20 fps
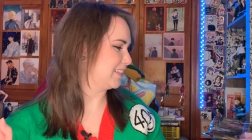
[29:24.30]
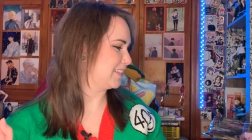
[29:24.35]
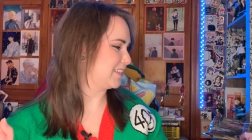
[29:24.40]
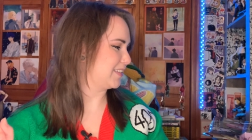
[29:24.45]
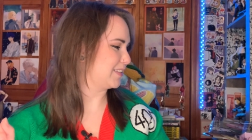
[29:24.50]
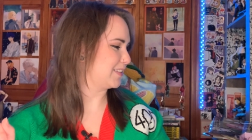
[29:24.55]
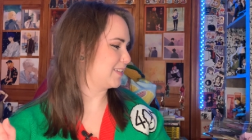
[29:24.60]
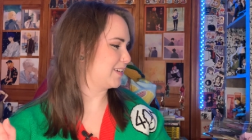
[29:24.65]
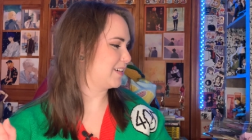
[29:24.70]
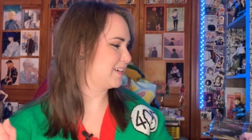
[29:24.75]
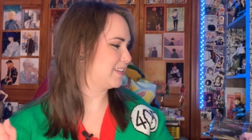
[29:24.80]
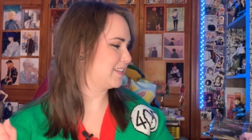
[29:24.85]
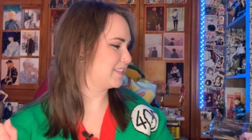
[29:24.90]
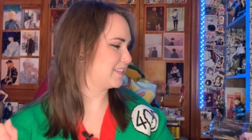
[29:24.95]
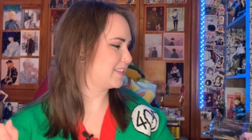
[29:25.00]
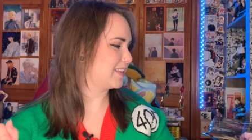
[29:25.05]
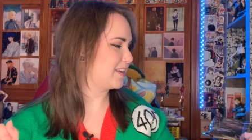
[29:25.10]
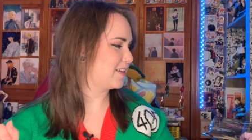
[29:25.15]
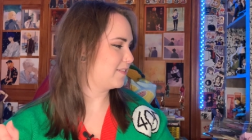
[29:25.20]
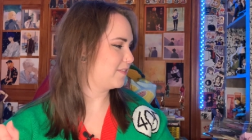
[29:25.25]
so starting
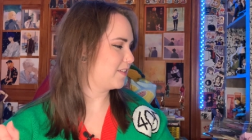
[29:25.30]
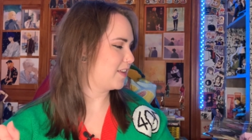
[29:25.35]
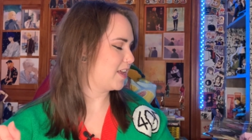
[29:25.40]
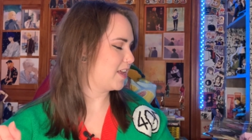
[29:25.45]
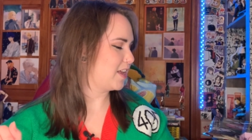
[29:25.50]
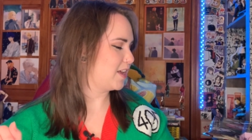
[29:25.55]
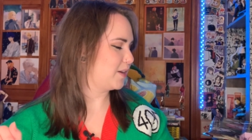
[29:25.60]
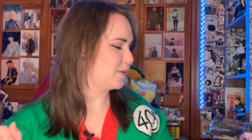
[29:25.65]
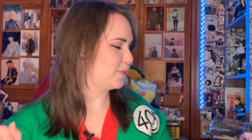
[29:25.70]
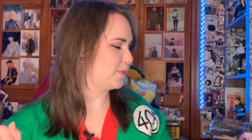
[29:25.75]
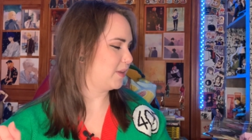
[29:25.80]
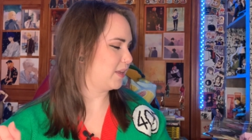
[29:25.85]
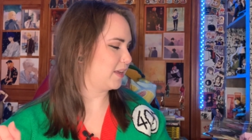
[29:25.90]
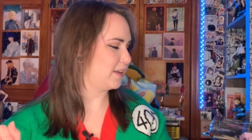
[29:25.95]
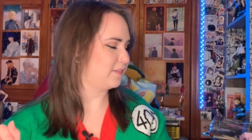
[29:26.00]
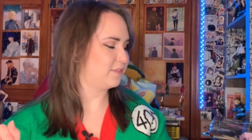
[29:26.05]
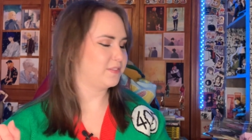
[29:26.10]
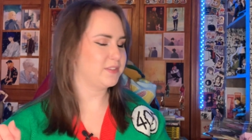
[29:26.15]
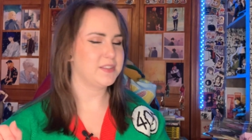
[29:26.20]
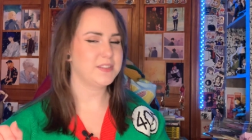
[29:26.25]
us off, we
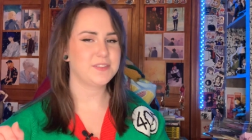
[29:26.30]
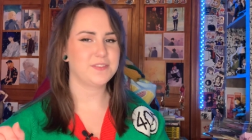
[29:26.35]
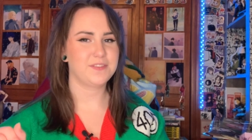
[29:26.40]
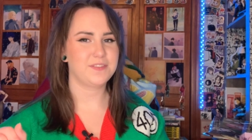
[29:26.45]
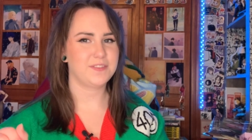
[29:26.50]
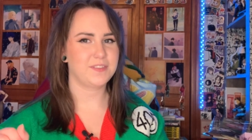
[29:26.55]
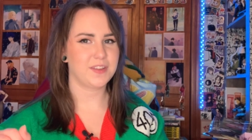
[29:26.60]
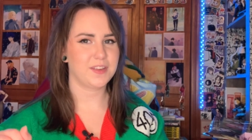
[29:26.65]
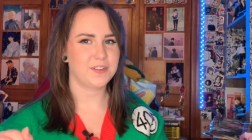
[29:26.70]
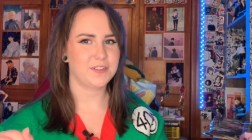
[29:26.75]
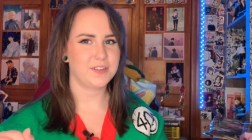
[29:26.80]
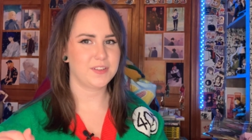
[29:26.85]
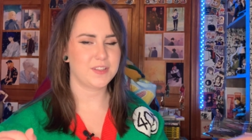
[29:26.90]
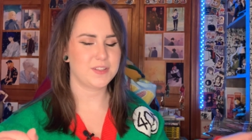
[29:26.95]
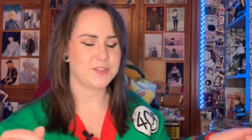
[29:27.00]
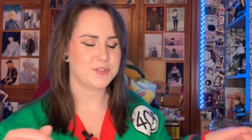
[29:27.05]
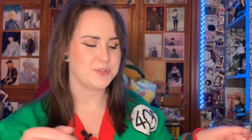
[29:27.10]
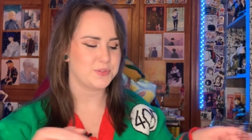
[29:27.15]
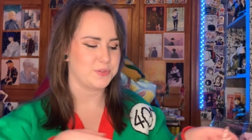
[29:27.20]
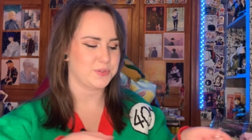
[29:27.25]
have these very
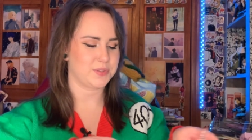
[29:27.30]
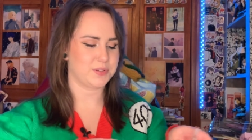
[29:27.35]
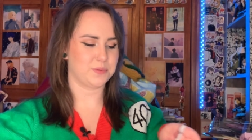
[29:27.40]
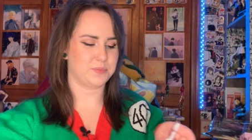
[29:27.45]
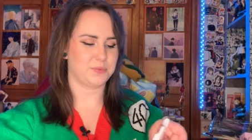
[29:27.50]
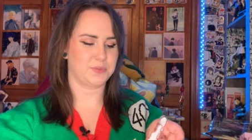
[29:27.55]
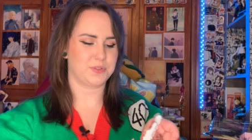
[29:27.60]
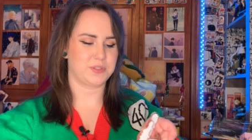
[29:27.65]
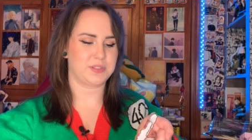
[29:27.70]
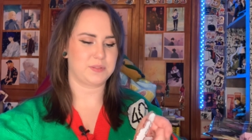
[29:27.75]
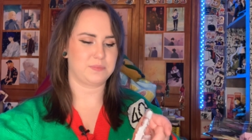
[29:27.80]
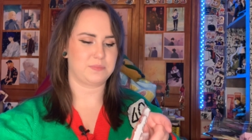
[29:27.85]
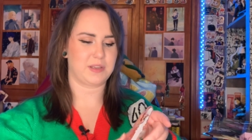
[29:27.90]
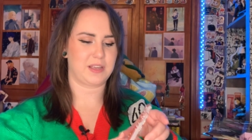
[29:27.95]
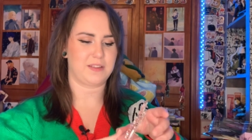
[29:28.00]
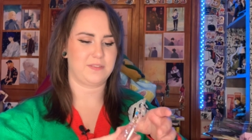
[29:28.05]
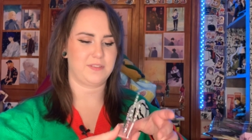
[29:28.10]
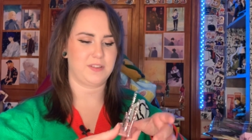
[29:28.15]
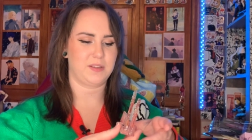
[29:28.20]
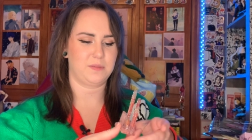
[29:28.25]
adorable
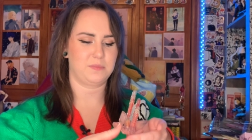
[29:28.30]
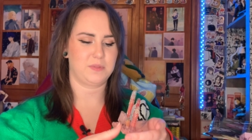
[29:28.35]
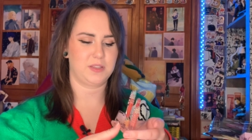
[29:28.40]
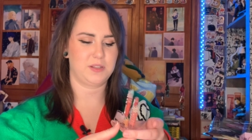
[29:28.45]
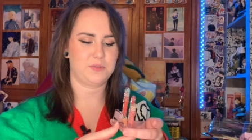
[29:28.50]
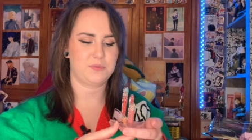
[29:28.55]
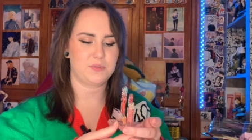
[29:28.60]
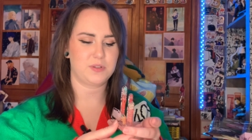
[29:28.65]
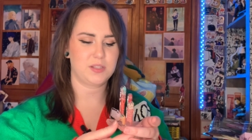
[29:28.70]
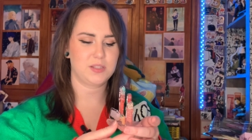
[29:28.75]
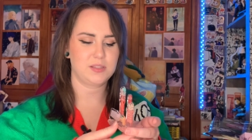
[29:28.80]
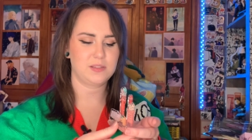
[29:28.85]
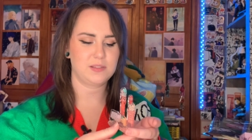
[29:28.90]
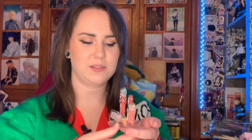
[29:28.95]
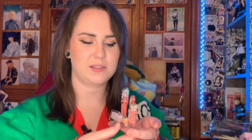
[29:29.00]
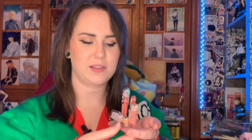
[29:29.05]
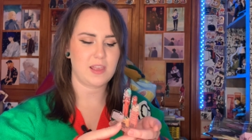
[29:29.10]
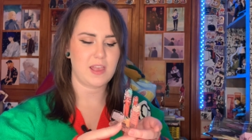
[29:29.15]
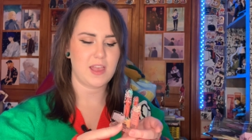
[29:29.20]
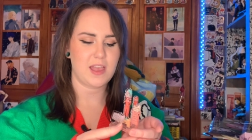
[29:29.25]
Spy Family
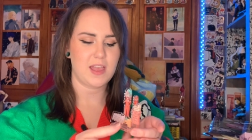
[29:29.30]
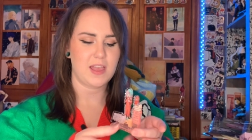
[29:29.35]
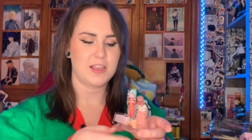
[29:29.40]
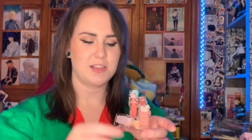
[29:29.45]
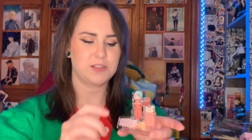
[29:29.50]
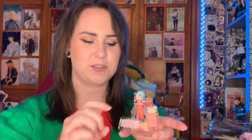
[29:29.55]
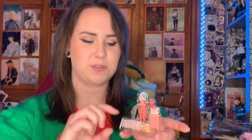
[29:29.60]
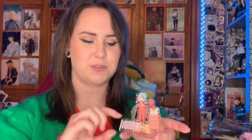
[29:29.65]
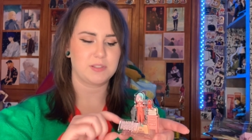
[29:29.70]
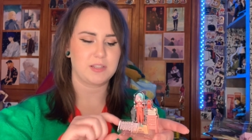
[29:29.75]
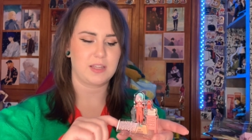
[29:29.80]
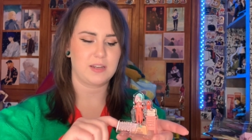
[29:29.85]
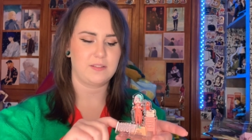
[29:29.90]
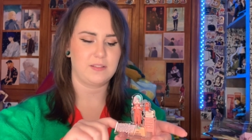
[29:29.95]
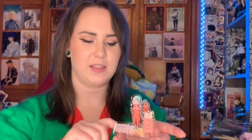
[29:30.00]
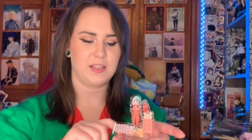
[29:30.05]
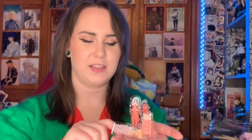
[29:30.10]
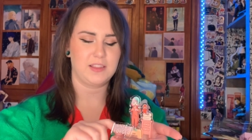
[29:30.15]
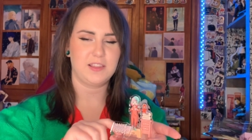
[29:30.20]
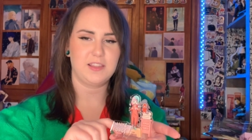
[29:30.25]
ones. So it's kind of
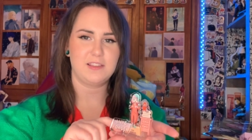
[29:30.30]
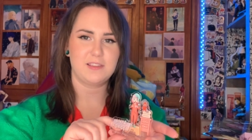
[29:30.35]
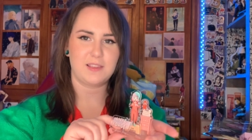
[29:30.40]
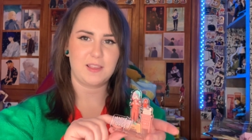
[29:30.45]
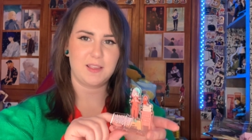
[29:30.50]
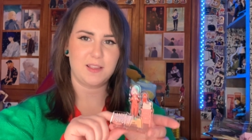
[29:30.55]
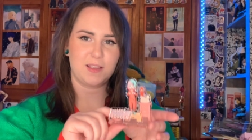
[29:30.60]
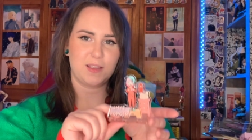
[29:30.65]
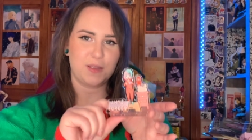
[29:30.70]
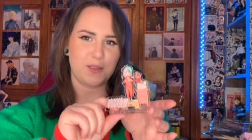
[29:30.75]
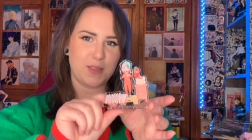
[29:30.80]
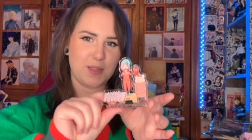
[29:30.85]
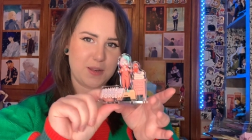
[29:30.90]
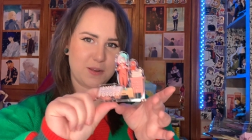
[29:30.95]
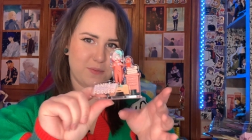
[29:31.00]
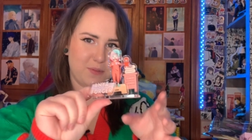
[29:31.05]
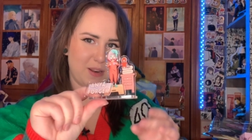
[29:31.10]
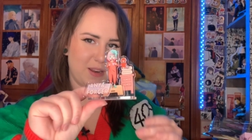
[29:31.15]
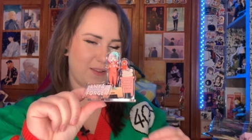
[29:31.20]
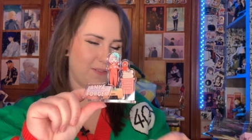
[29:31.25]
like these like
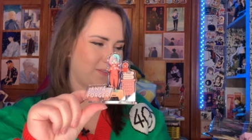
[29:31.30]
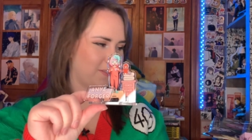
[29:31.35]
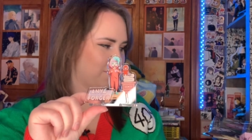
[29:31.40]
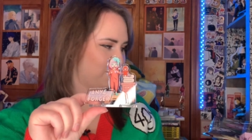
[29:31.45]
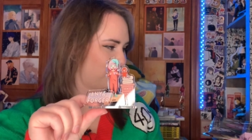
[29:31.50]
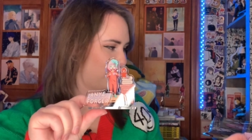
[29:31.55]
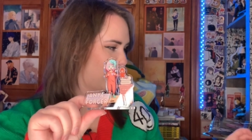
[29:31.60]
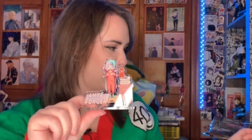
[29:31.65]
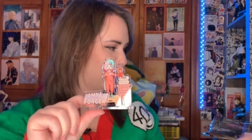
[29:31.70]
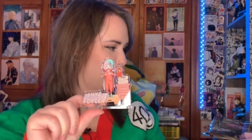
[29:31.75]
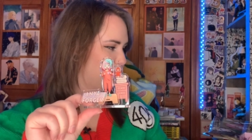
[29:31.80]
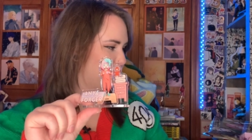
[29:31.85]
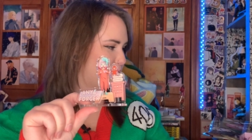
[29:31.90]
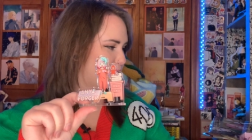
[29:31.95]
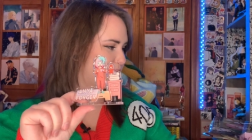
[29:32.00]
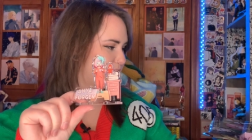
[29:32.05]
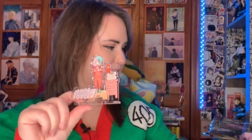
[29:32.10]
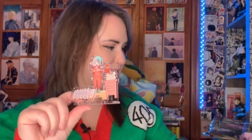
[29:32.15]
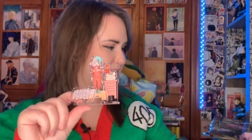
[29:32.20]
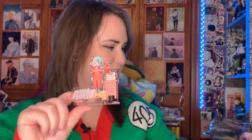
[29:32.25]
getting ready for bed
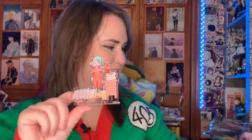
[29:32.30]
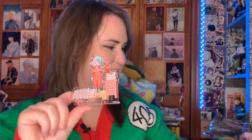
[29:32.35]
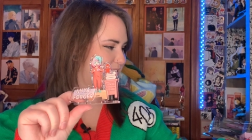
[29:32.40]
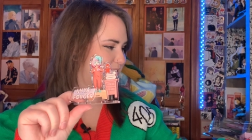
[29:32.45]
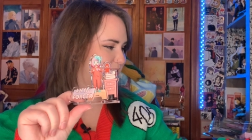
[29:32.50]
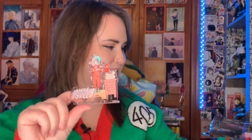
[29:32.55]
ones.